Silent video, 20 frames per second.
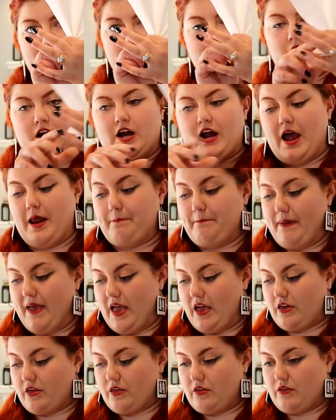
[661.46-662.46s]
here and
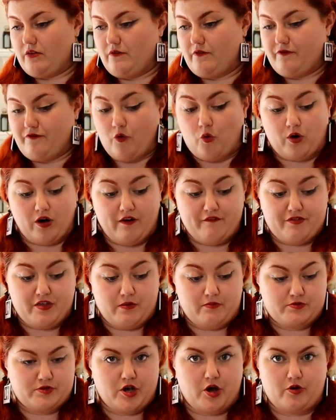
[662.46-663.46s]
make 4 of
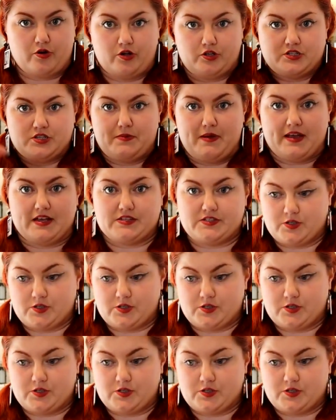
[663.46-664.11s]
them total to make a